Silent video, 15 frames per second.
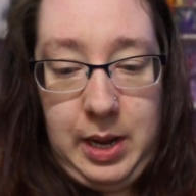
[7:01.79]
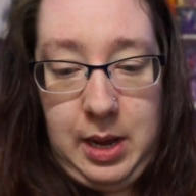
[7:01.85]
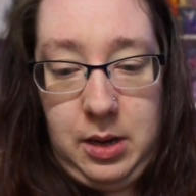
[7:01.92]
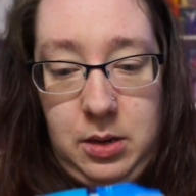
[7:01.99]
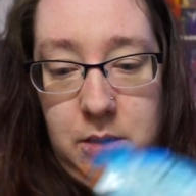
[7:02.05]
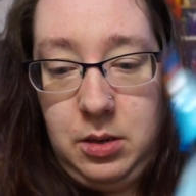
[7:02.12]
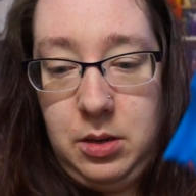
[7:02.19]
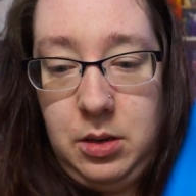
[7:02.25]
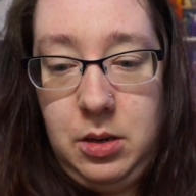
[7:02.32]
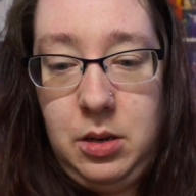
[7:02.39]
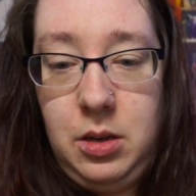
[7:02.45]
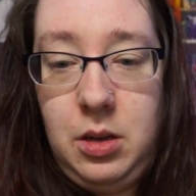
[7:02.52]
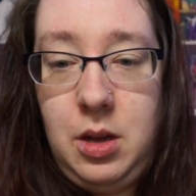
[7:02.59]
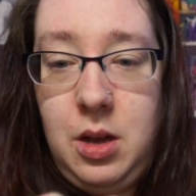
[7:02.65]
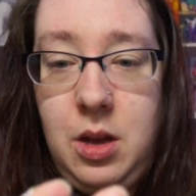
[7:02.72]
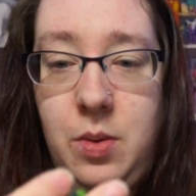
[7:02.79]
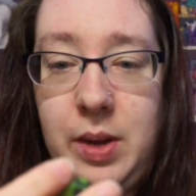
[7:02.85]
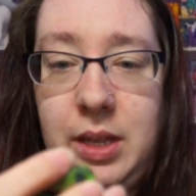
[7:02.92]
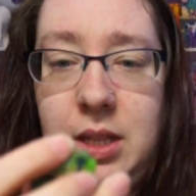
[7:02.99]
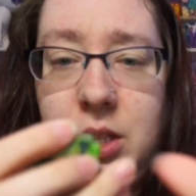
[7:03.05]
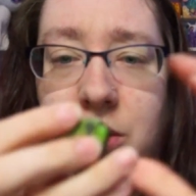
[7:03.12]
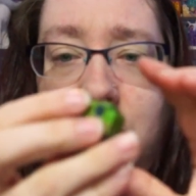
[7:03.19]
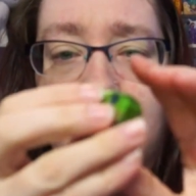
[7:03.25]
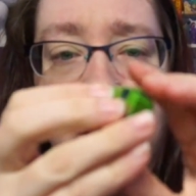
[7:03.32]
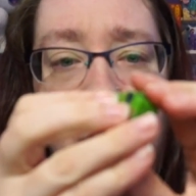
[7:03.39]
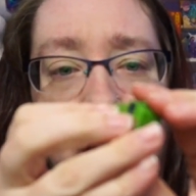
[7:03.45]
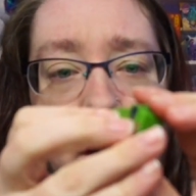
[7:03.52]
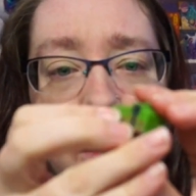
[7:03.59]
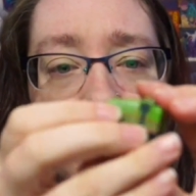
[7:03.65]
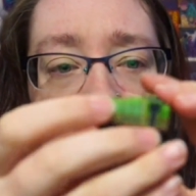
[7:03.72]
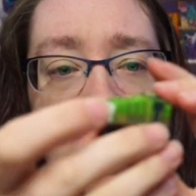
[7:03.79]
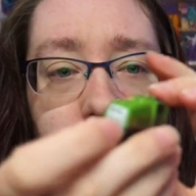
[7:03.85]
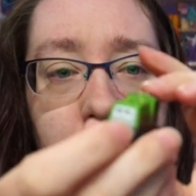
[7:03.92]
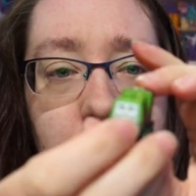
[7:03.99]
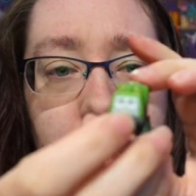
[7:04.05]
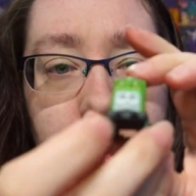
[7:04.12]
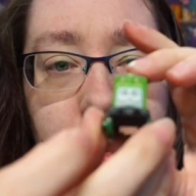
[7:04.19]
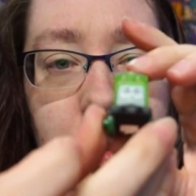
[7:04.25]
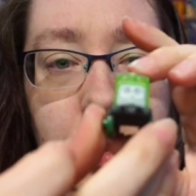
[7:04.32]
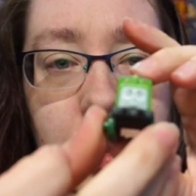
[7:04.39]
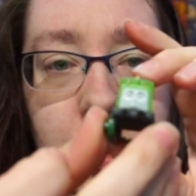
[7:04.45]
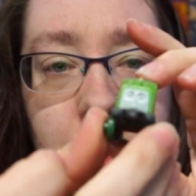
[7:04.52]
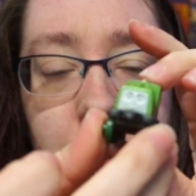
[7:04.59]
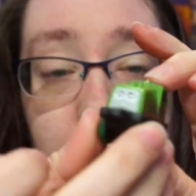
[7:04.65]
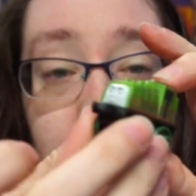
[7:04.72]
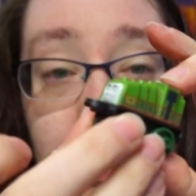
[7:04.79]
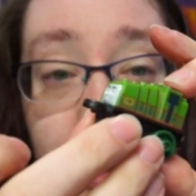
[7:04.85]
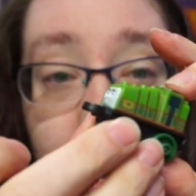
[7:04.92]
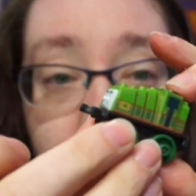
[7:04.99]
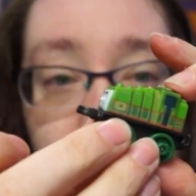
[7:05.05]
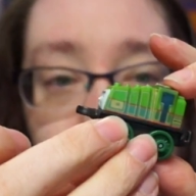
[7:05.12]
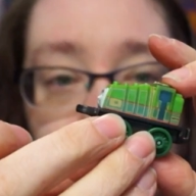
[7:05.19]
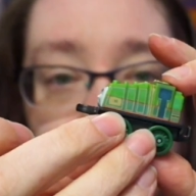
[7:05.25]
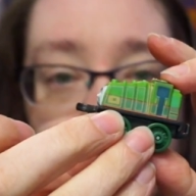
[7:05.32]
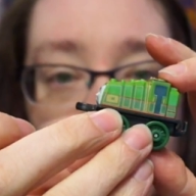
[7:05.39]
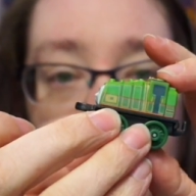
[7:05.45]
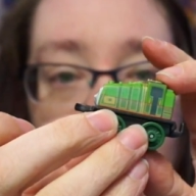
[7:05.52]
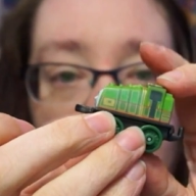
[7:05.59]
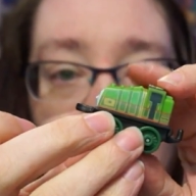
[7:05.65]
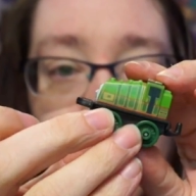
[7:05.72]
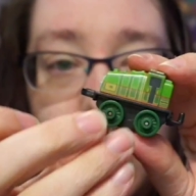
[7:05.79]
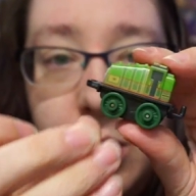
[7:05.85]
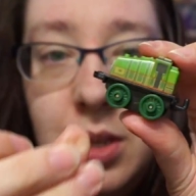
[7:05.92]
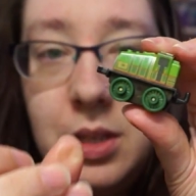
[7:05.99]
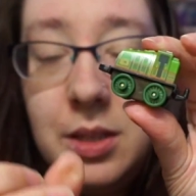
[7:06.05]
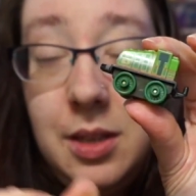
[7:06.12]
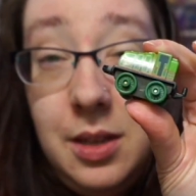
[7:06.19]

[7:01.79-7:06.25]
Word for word: get? Oh, I got this green one. Not sure who this